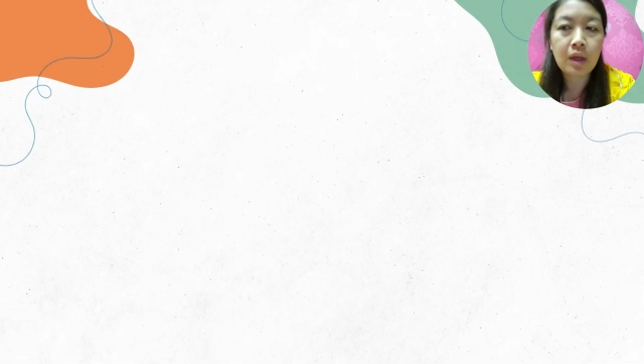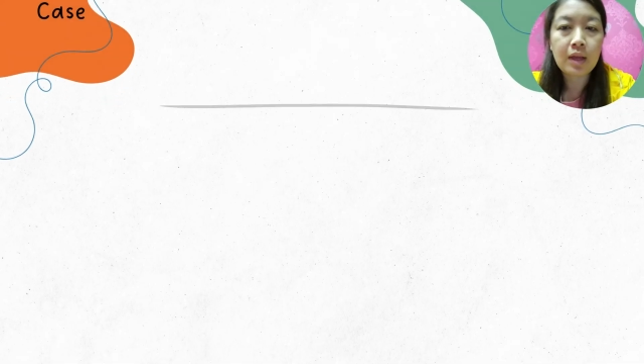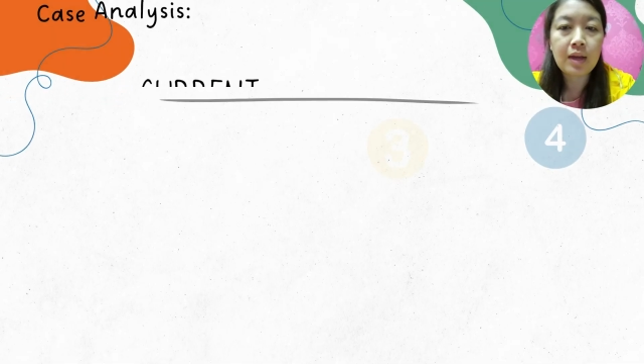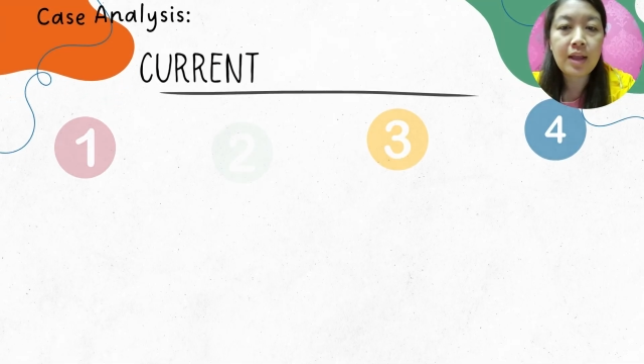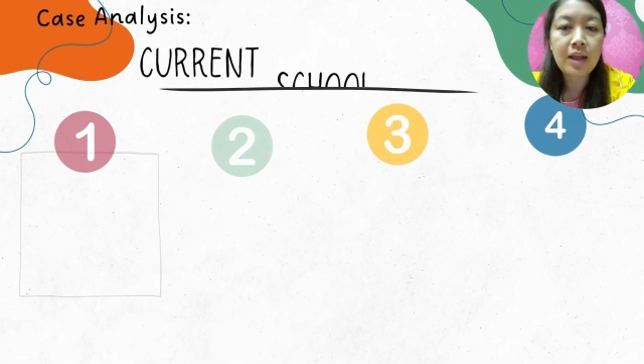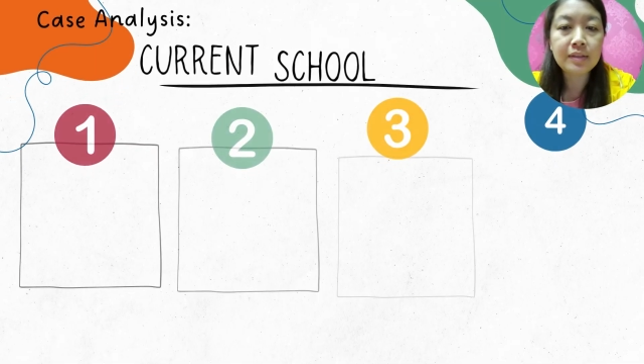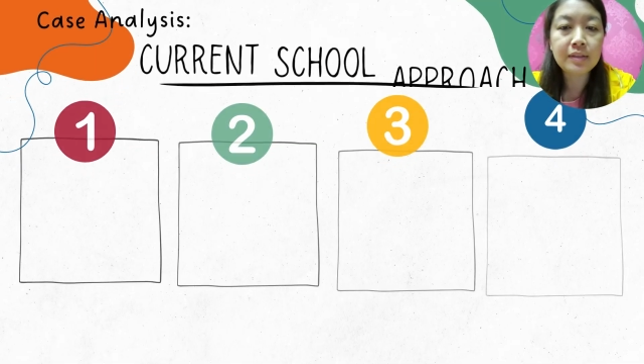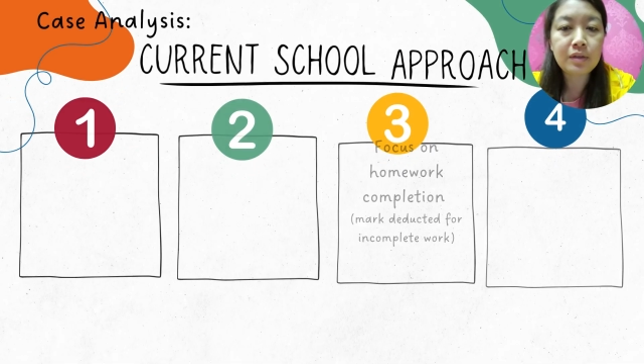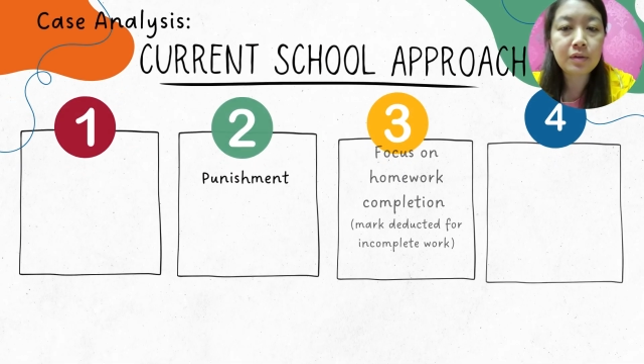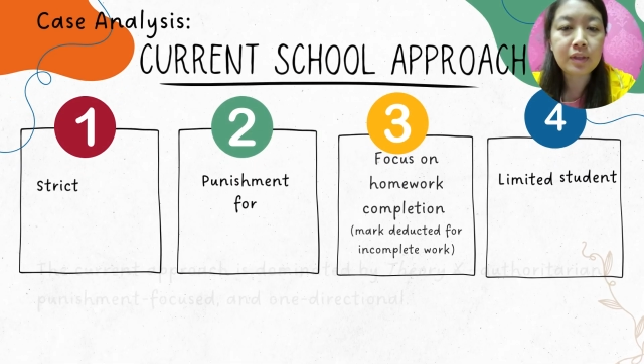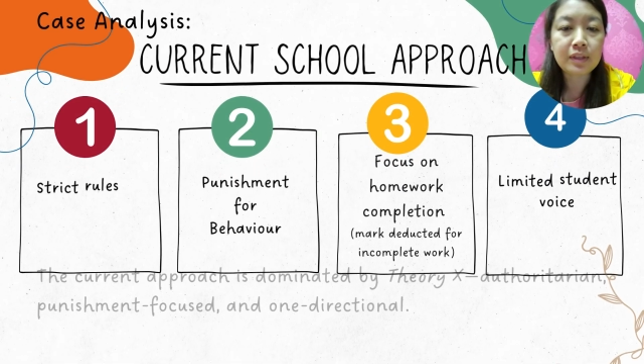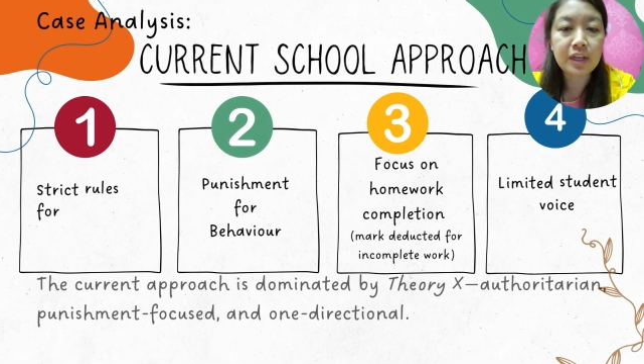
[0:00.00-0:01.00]
Let's
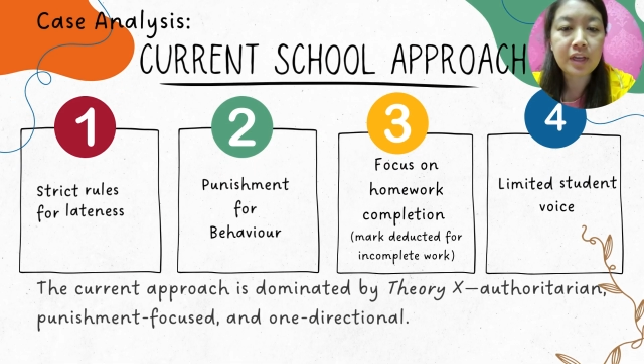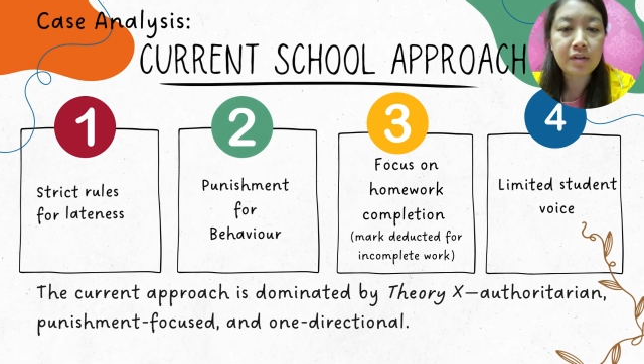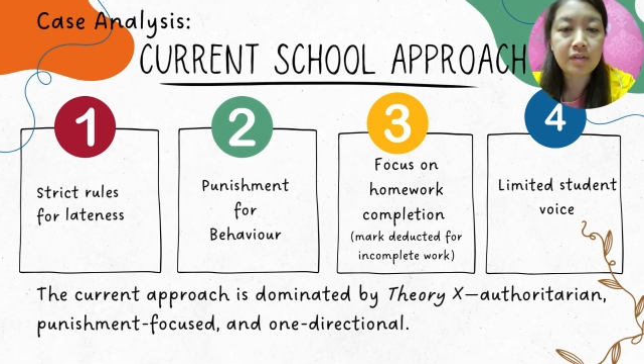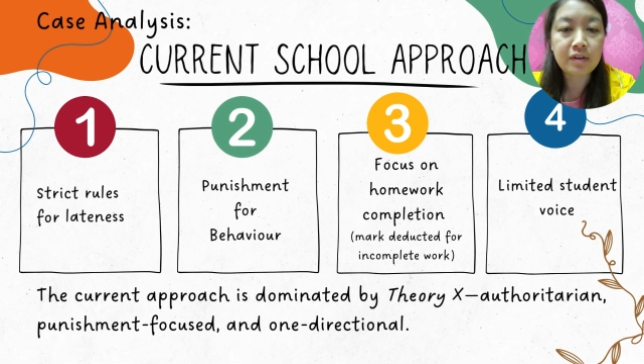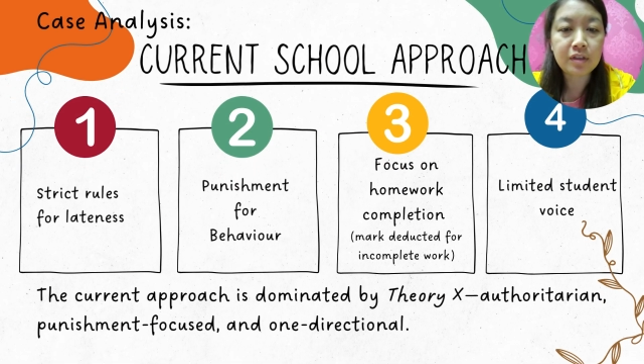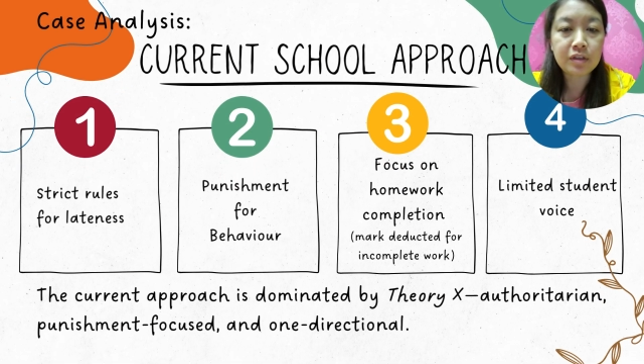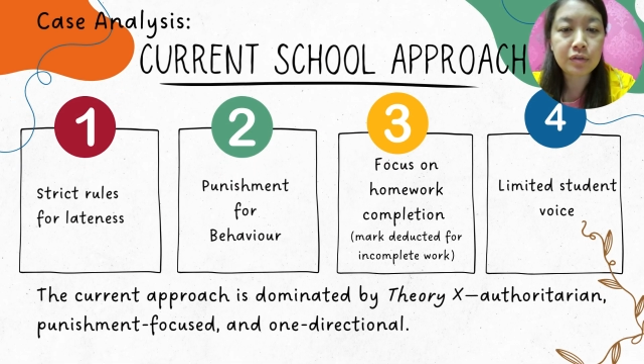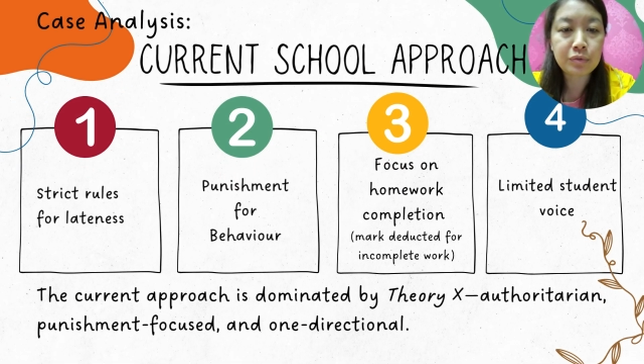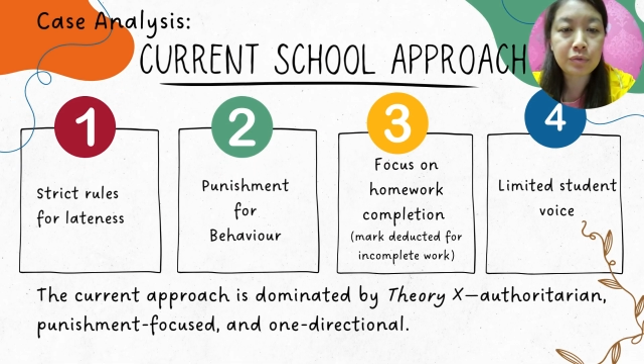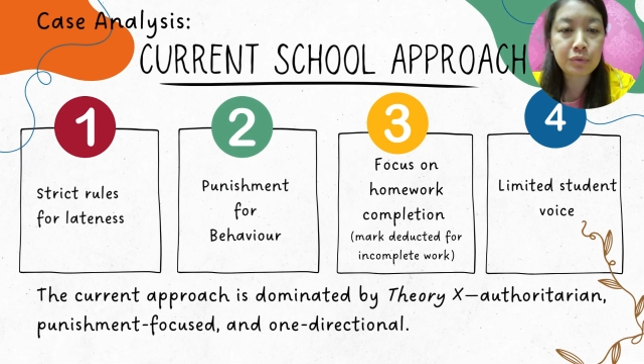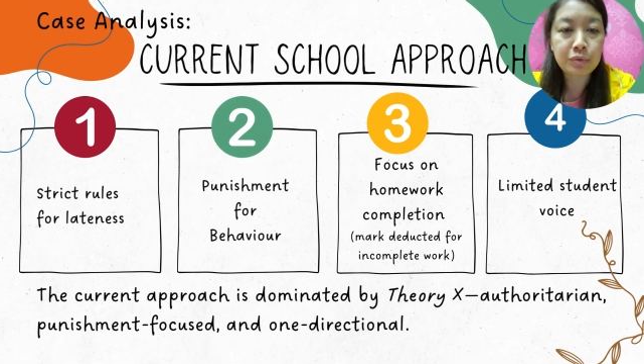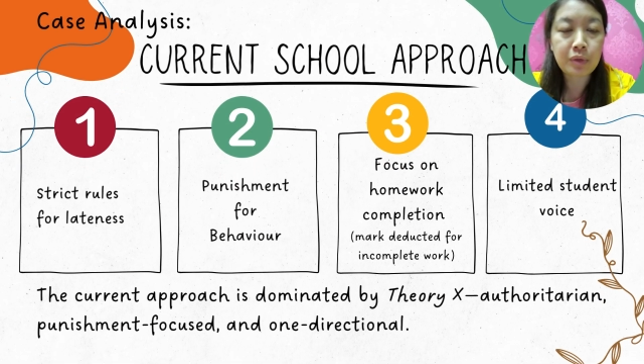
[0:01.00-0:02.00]
look at the current
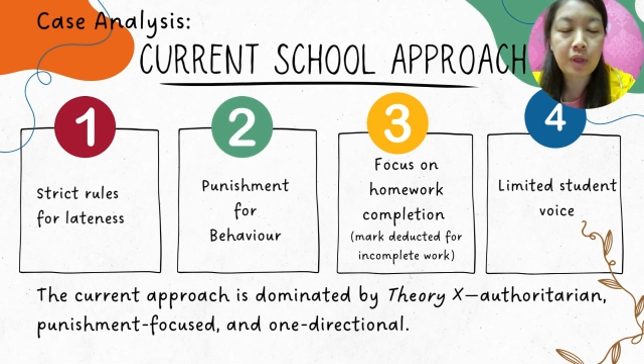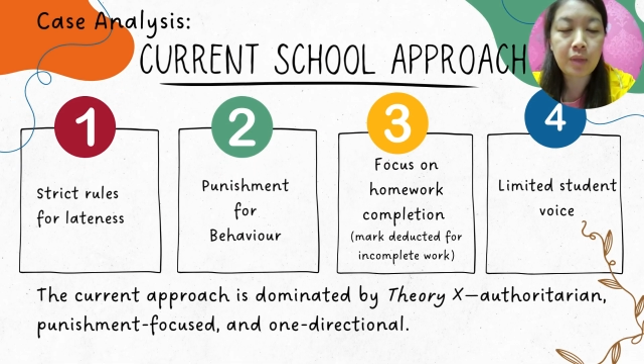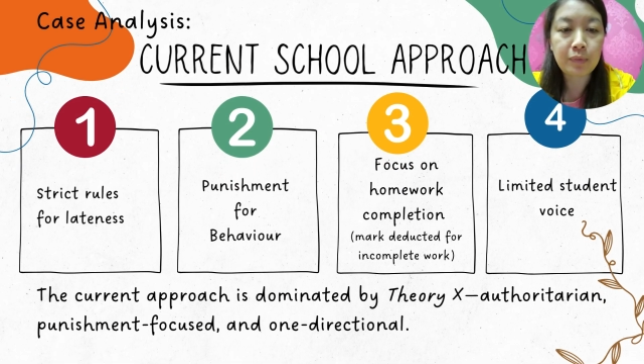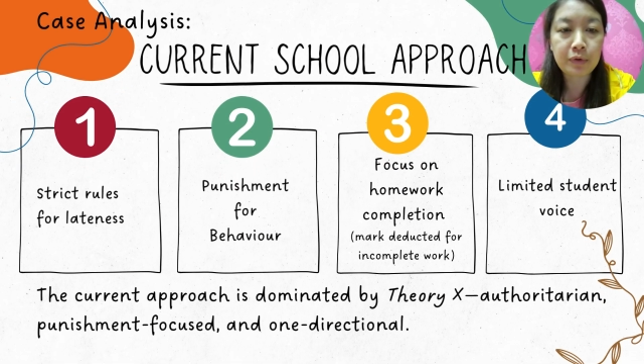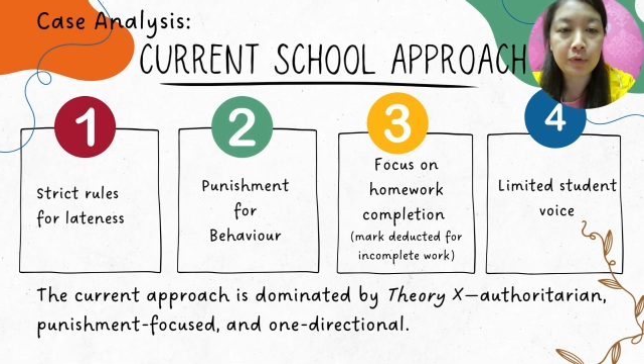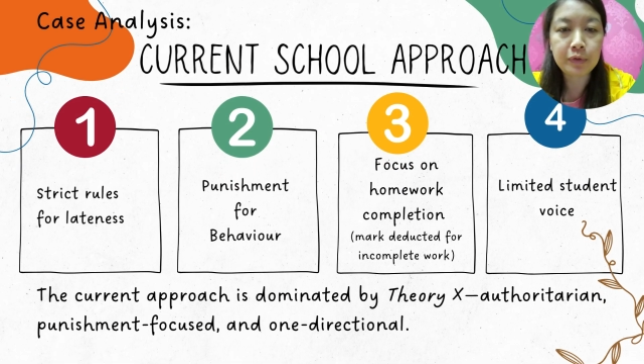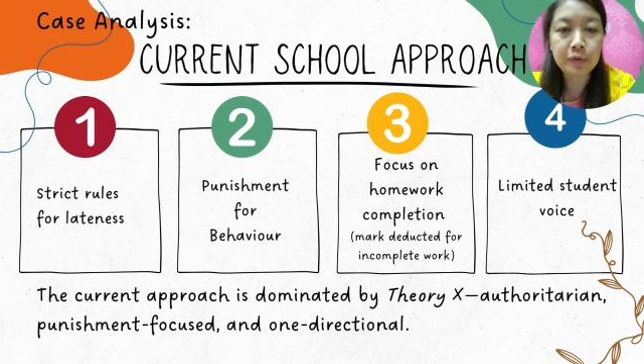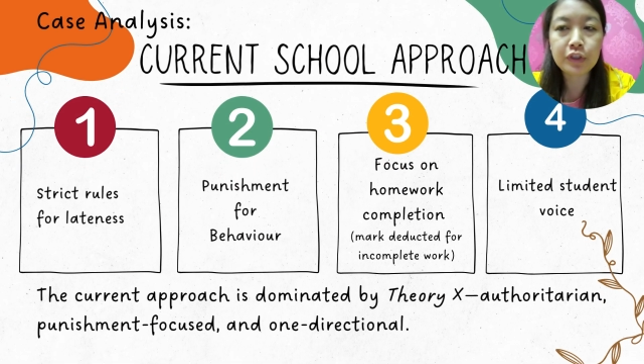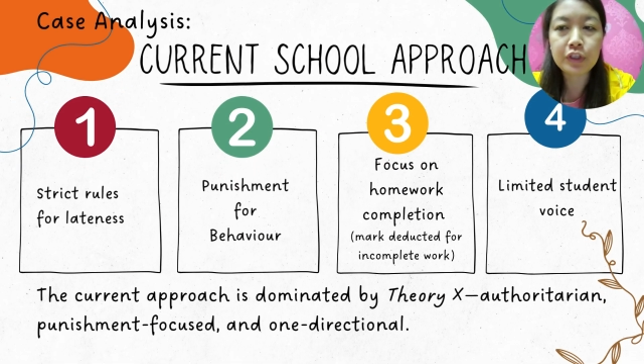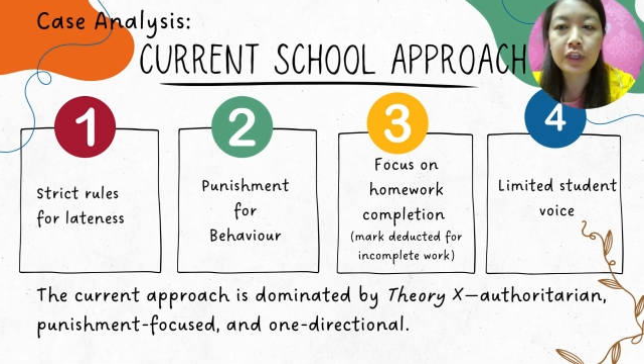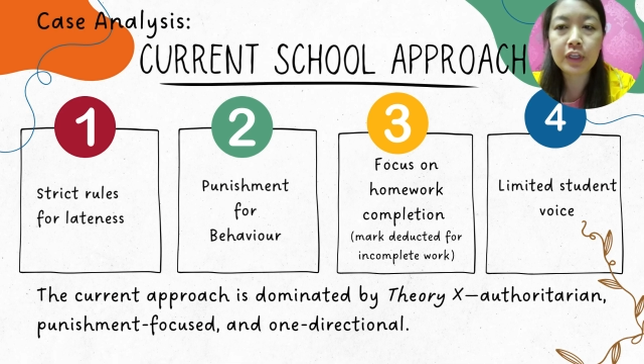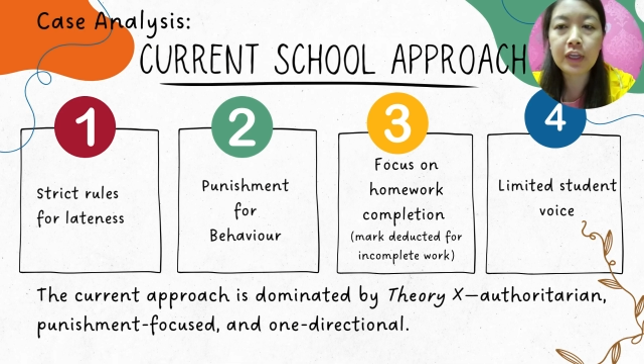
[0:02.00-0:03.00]
school
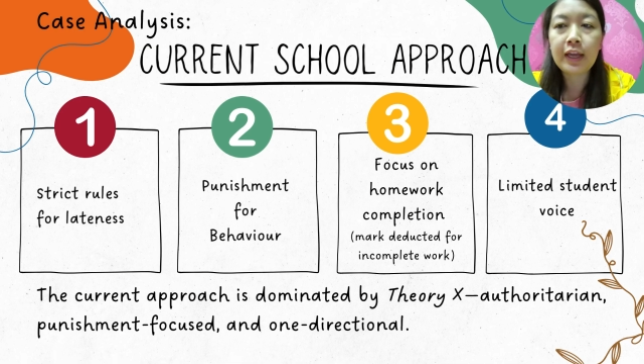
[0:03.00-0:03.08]
approach.